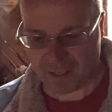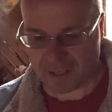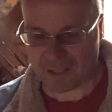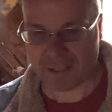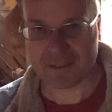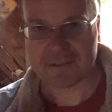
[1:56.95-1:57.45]

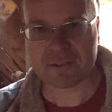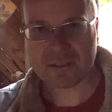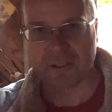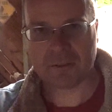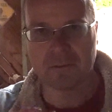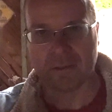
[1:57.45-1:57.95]
And
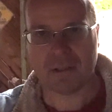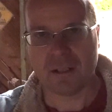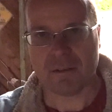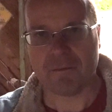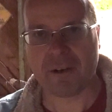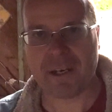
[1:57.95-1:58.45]
so,
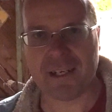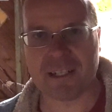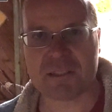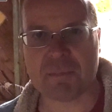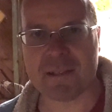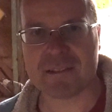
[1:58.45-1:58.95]
very
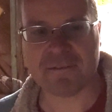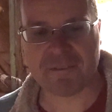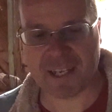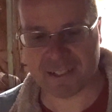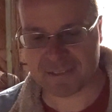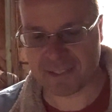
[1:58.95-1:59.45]
inexpensive
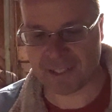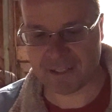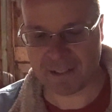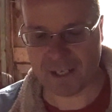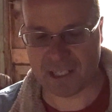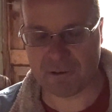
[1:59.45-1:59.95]

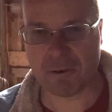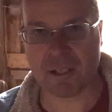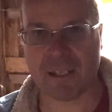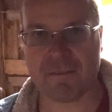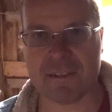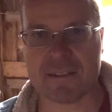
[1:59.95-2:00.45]
vaccine, and you want to
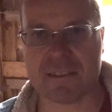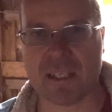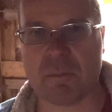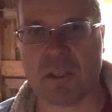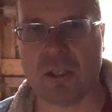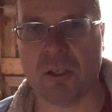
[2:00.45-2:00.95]
give this
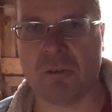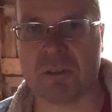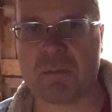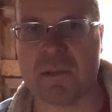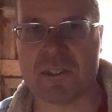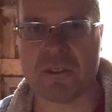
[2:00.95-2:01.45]
sub-Q,
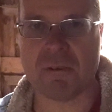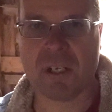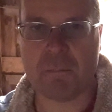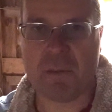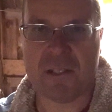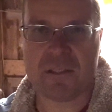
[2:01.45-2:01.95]
which means you want
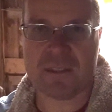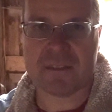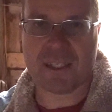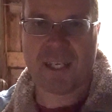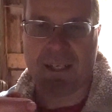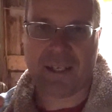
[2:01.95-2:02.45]
to pinch the
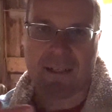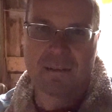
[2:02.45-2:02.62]
skin and